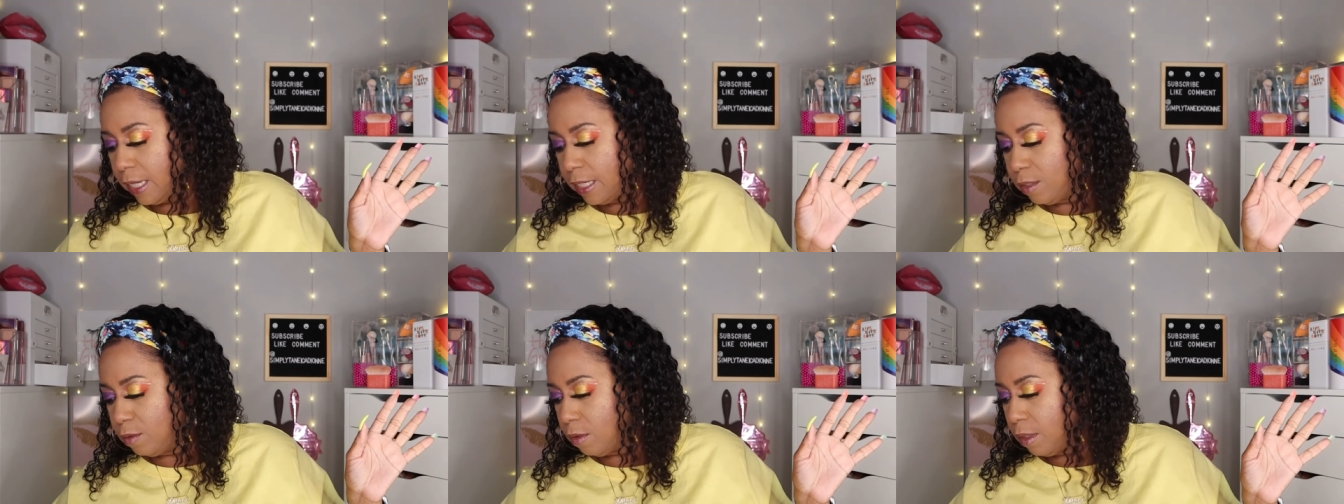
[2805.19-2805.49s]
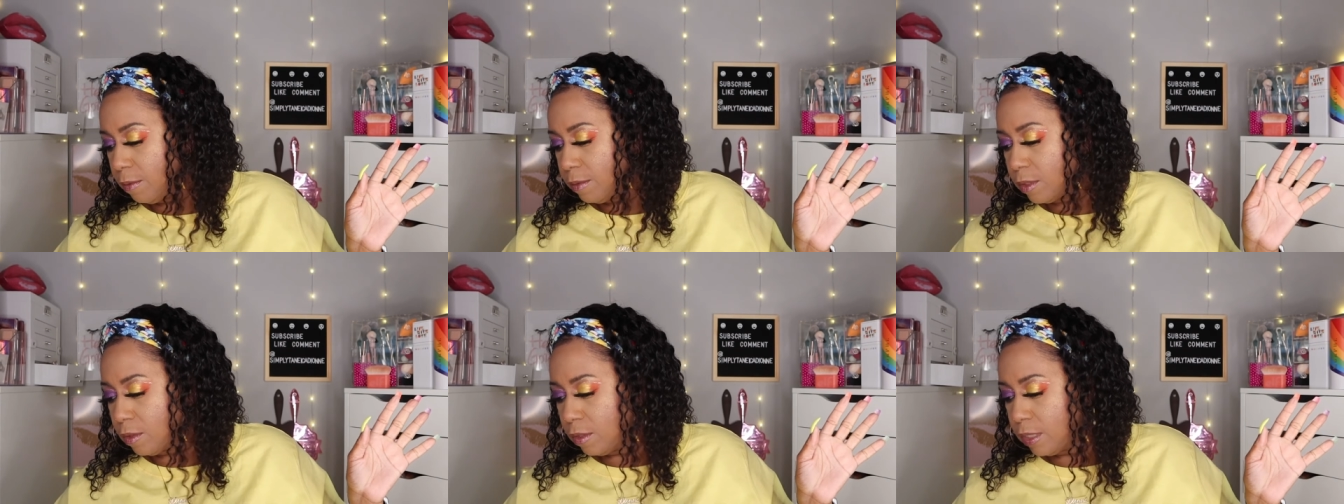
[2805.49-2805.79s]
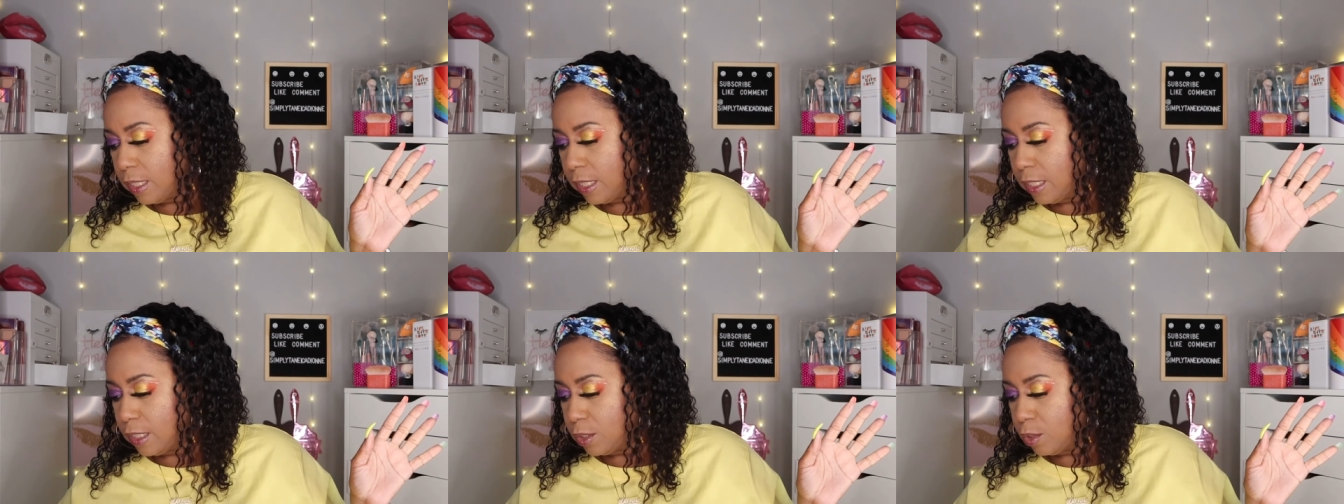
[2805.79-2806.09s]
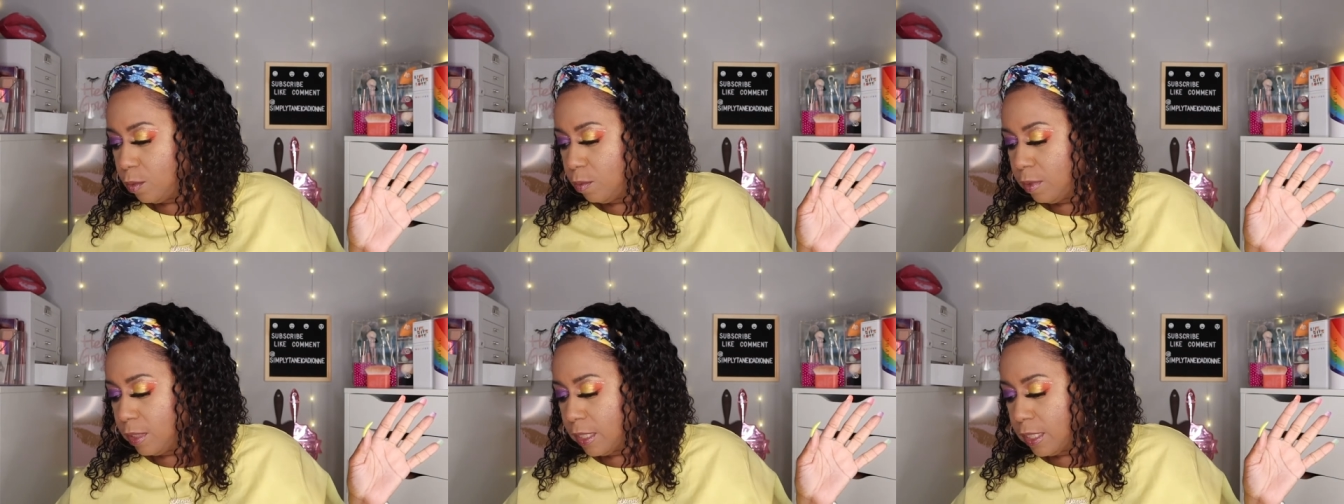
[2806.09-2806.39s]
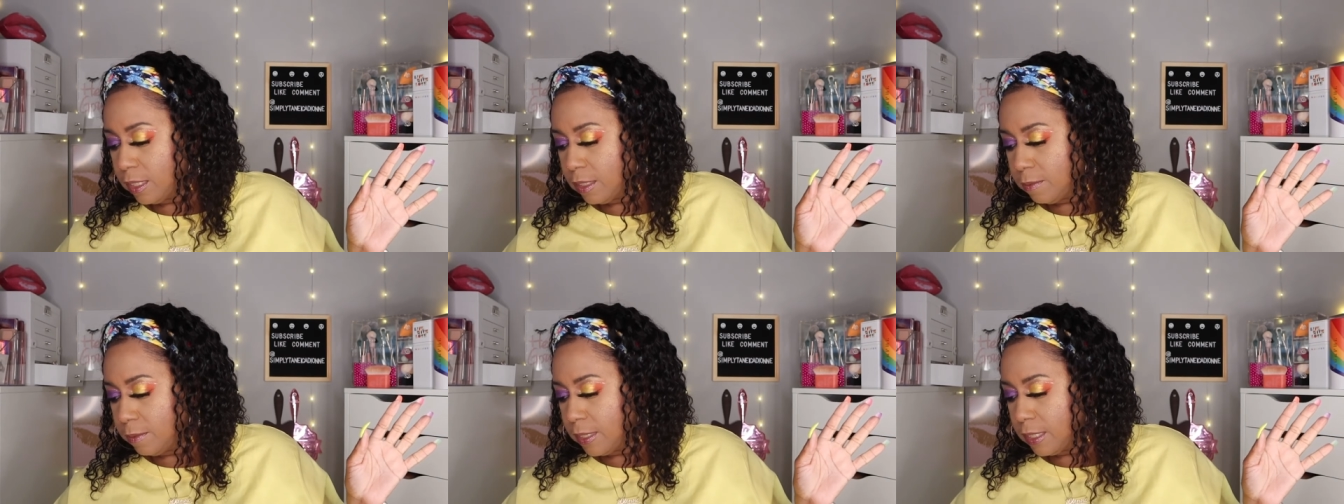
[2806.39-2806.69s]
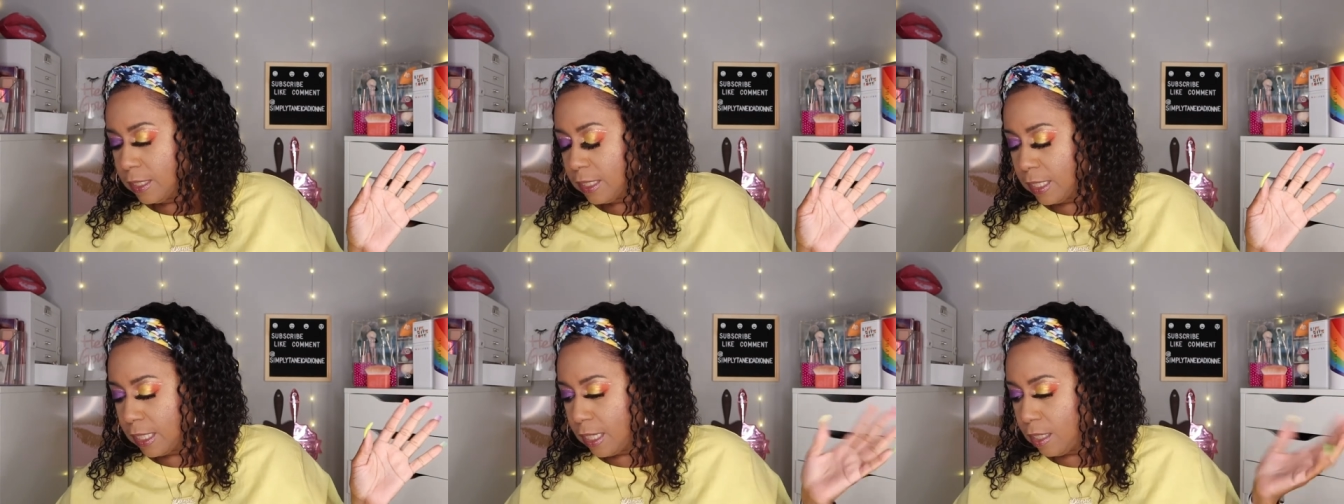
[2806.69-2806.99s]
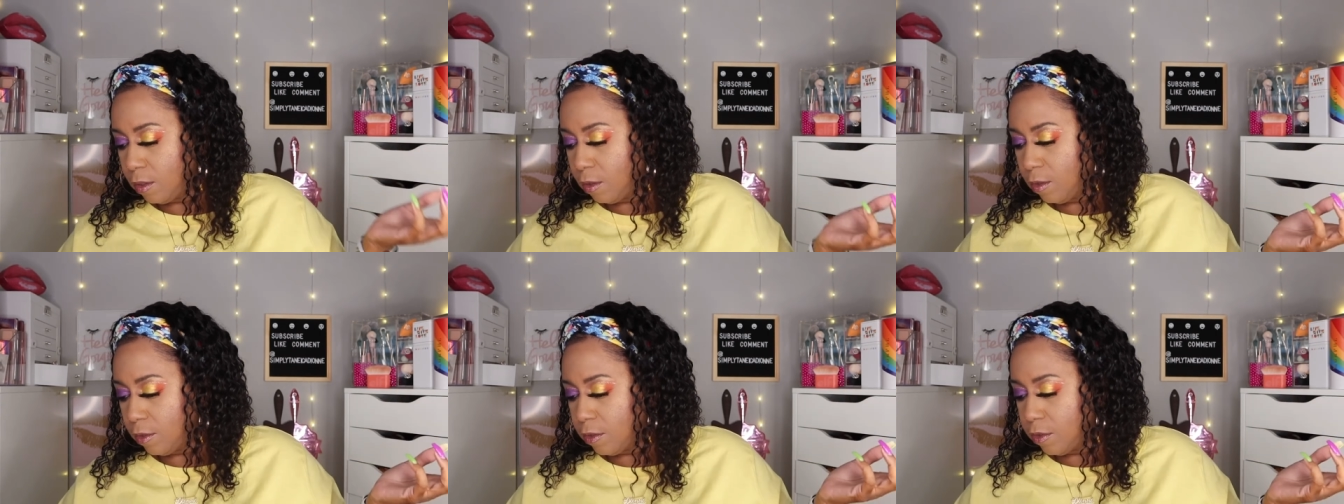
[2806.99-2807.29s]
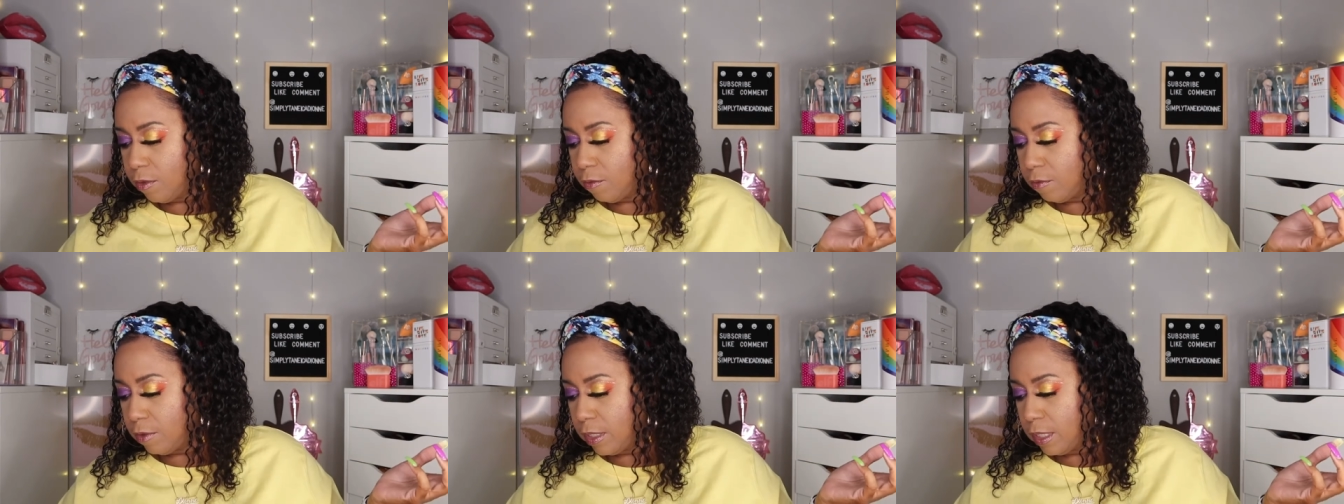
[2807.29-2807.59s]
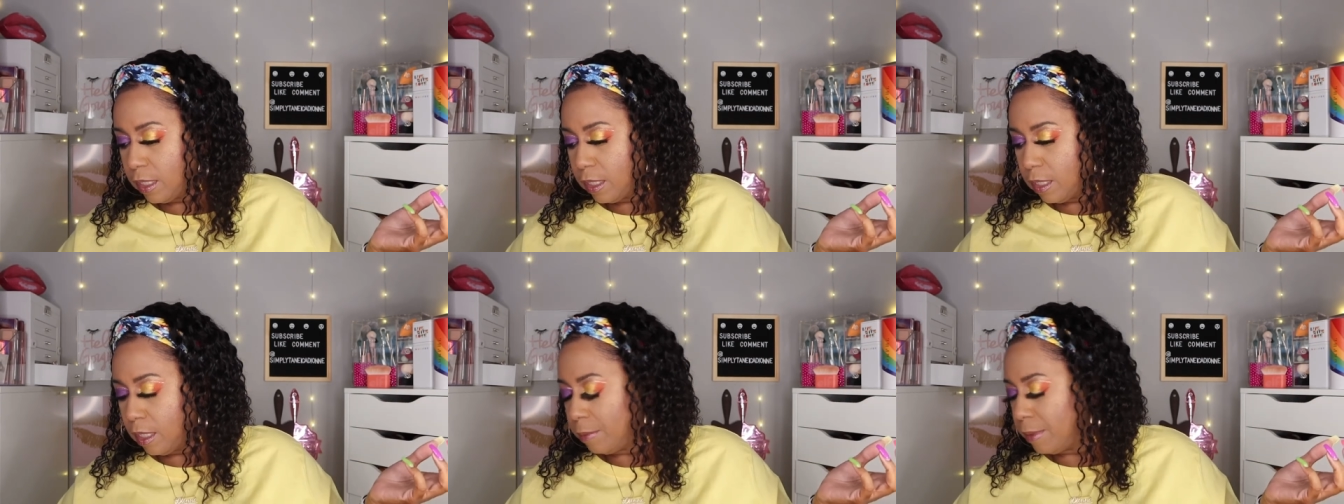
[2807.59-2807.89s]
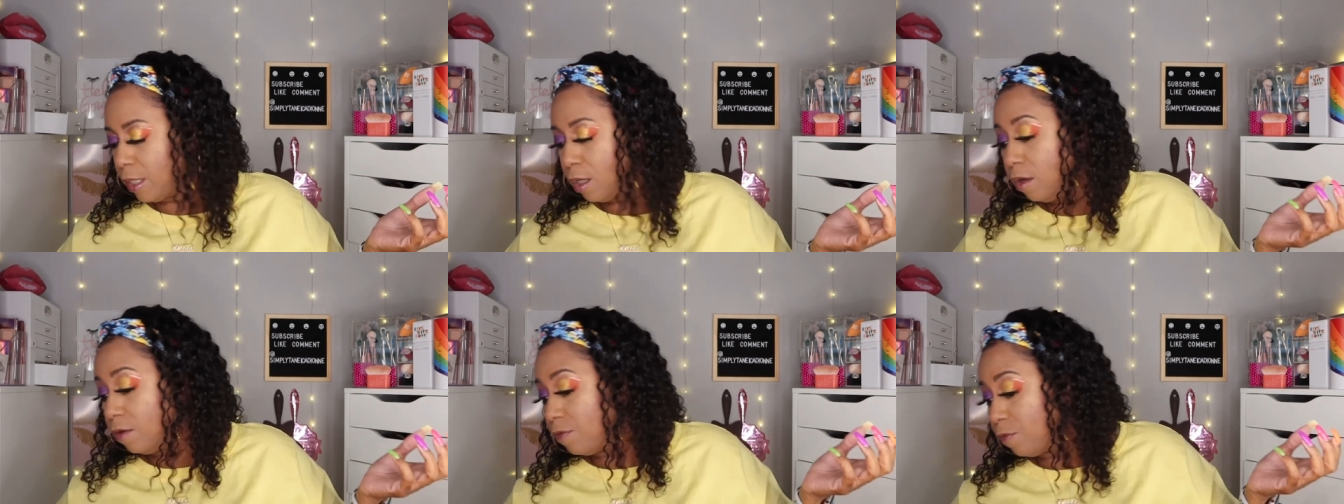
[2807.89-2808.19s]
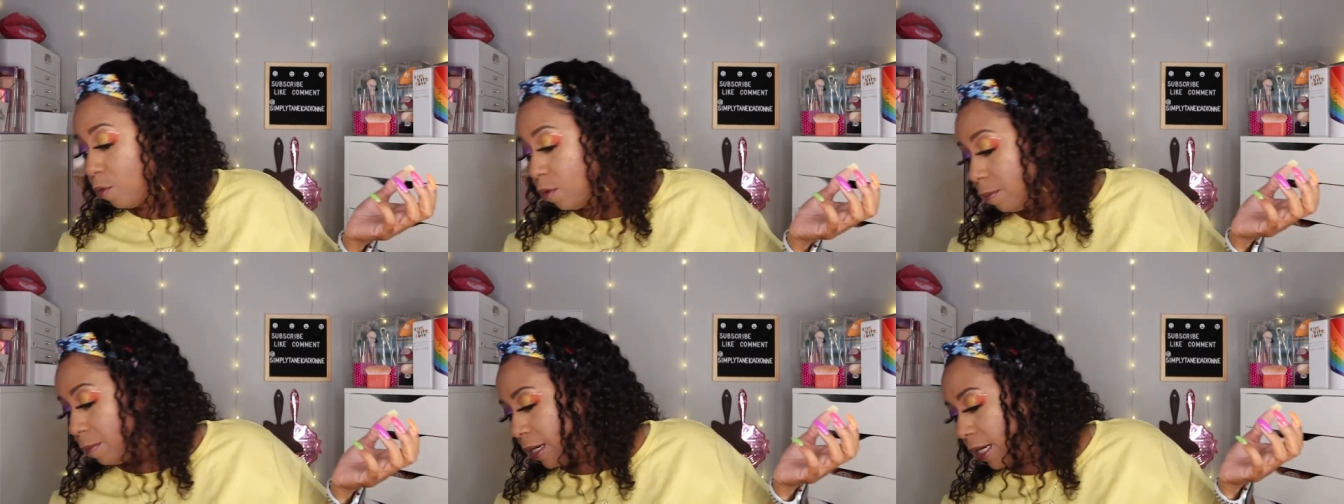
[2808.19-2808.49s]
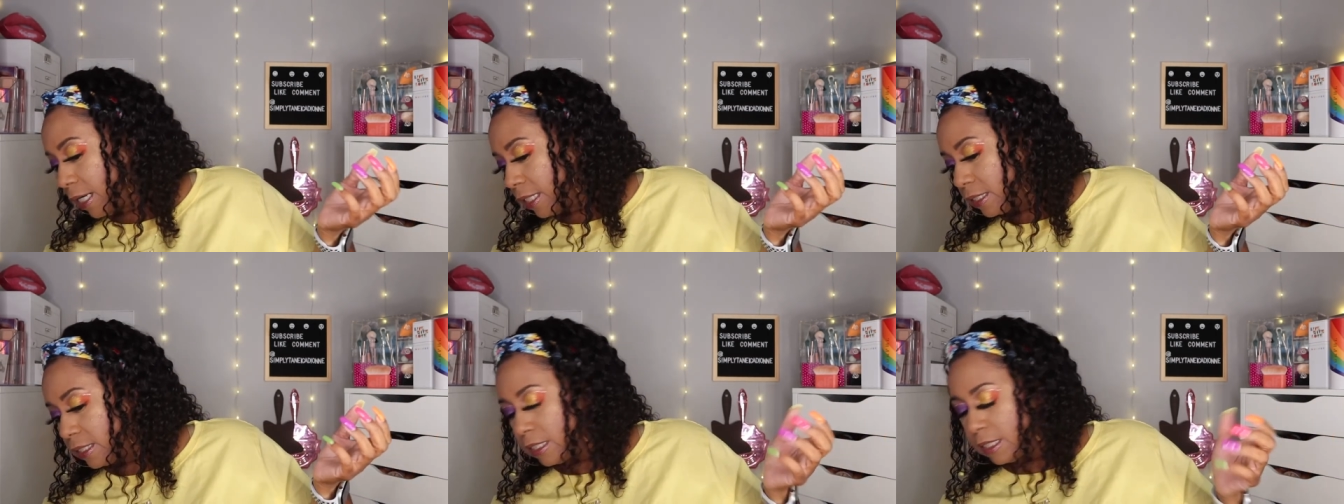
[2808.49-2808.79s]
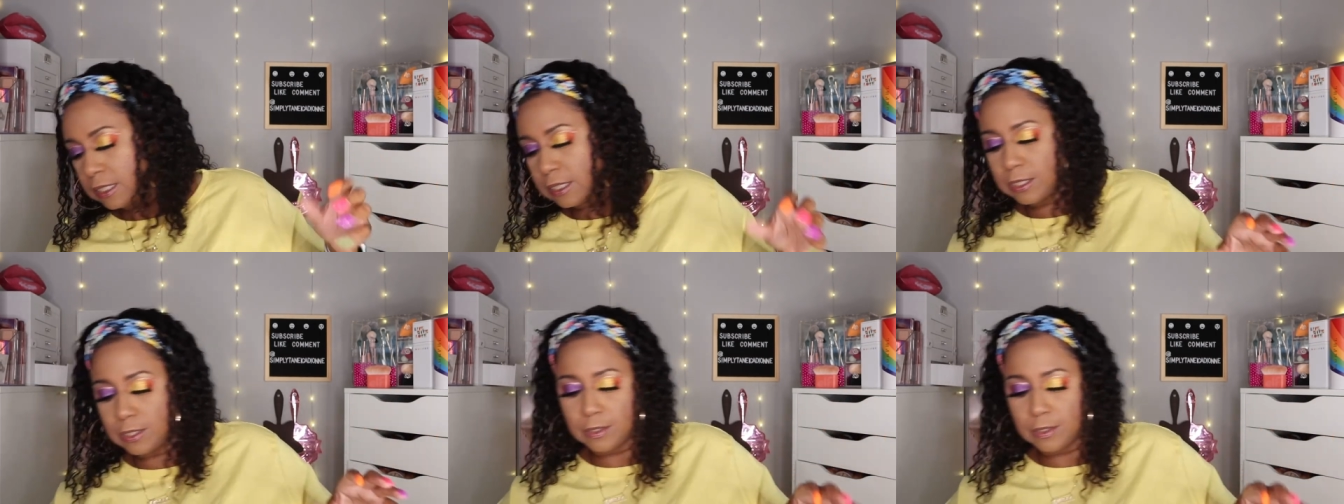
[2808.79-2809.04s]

I knew I was going to get duplicates because I got all three, I mean, all four boxes.